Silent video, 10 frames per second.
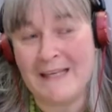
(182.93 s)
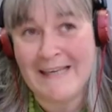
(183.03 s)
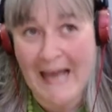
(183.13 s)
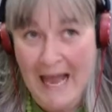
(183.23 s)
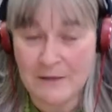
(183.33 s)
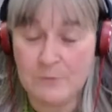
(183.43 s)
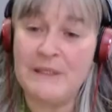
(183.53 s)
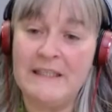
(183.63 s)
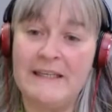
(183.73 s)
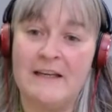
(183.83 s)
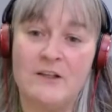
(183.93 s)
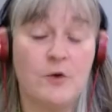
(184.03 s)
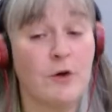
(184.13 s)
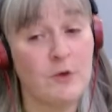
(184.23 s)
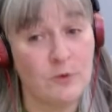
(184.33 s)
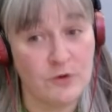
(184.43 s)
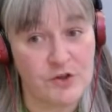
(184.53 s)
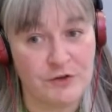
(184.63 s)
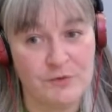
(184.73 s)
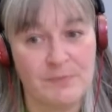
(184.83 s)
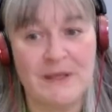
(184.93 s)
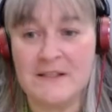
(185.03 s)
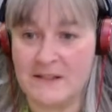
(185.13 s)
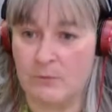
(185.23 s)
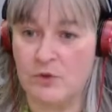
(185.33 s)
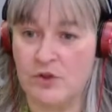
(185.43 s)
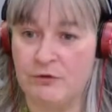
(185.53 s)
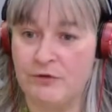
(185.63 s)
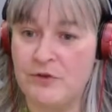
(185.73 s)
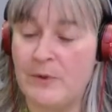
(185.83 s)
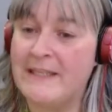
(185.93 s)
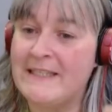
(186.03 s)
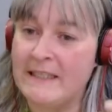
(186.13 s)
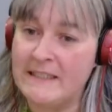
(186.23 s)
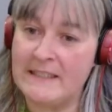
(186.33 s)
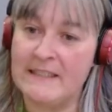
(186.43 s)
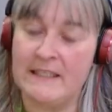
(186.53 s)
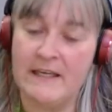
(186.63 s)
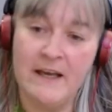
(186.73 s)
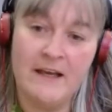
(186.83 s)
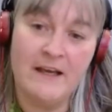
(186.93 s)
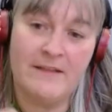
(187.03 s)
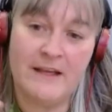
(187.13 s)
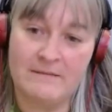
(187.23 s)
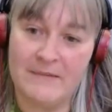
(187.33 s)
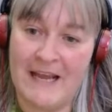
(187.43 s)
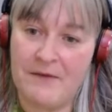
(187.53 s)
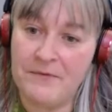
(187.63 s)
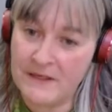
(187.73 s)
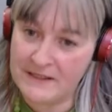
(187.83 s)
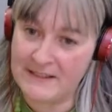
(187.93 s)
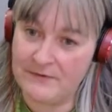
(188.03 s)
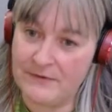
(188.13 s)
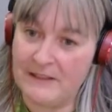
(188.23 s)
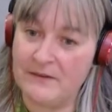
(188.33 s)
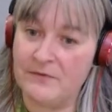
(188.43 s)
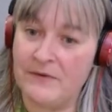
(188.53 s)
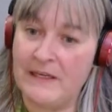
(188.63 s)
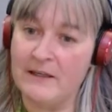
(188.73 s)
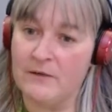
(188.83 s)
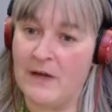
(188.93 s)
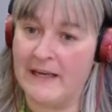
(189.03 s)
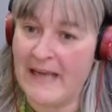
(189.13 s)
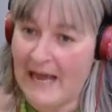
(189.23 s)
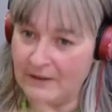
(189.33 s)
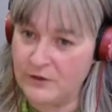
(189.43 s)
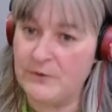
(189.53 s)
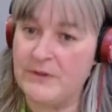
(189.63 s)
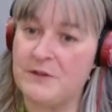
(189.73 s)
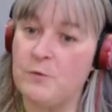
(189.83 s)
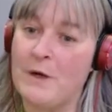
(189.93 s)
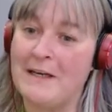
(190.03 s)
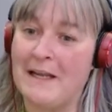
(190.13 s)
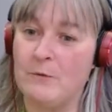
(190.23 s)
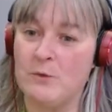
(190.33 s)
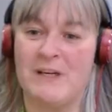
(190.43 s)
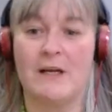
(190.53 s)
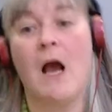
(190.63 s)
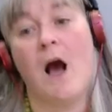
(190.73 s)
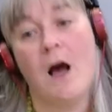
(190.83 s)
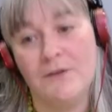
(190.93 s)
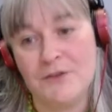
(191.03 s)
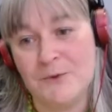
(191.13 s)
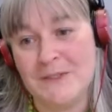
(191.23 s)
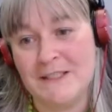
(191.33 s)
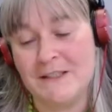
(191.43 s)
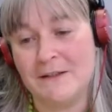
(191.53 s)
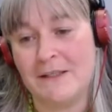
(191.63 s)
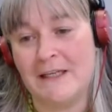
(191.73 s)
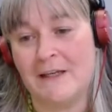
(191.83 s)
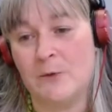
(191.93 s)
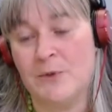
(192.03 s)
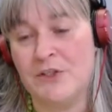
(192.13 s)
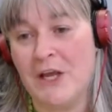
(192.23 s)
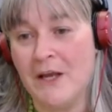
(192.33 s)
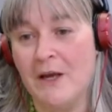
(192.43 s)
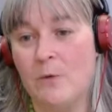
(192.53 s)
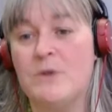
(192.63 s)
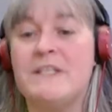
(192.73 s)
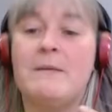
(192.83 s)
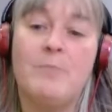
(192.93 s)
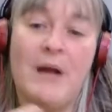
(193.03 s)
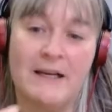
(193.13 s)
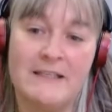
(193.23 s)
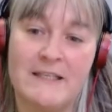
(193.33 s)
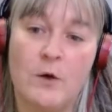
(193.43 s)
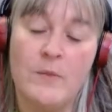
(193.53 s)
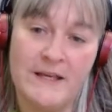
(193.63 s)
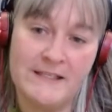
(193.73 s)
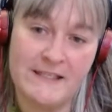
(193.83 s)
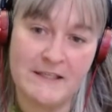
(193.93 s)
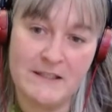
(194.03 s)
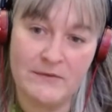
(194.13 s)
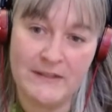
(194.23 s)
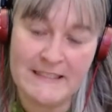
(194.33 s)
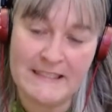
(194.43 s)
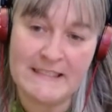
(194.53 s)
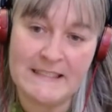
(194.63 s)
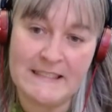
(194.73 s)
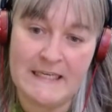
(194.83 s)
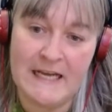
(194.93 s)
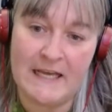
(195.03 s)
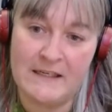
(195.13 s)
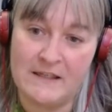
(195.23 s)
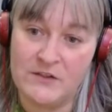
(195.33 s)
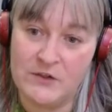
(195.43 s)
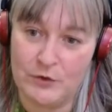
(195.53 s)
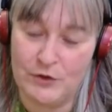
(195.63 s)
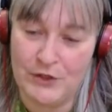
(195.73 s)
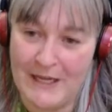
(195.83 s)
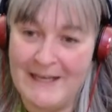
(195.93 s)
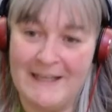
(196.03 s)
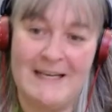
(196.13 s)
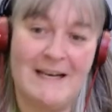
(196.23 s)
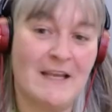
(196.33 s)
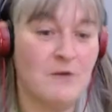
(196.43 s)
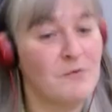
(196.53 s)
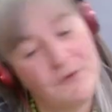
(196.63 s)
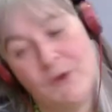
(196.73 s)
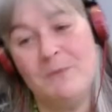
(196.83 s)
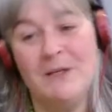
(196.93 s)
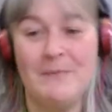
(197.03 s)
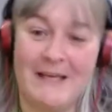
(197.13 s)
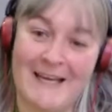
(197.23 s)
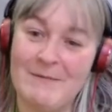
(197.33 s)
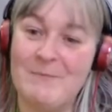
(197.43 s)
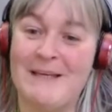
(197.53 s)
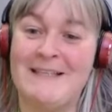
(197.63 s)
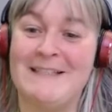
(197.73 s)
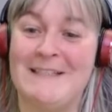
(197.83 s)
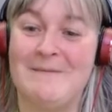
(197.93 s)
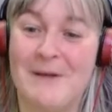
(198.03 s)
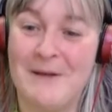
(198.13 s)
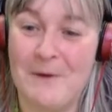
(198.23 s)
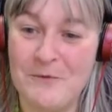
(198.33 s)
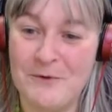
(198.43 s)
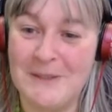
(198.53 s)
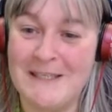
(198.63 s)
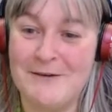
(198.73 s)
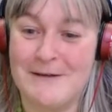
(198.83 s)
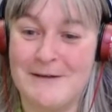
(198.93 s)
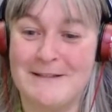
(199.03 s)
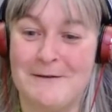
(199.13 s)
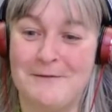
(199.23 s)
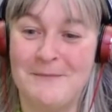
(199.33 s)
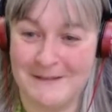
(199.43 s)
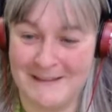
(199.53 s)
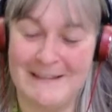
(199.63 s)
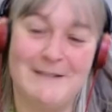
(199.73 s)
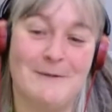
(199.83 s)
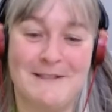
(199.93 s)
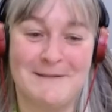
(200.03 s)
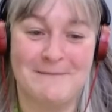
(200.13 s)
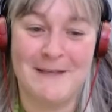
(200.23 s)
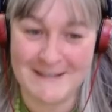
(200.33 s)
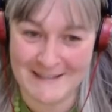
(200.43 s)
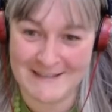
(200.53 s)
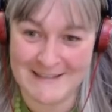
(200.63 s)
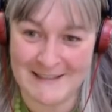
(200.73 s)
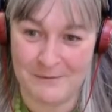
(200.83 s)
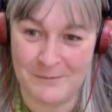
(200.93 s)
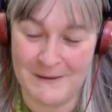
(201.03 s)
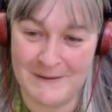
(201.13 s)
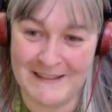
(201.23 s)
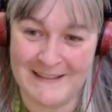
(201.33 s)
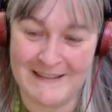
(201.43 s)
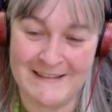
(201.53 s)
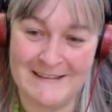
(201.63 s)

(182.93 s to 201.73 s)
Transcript: can be linked, not in all children, but in some children to identity. That efficacy feeling, the feeling of I can do this in one language, but I can't do it in another language, was impacting on their sense of identity. And as such, it then firmly became embedded in my overall interest of multilingualism, identity, and belonging.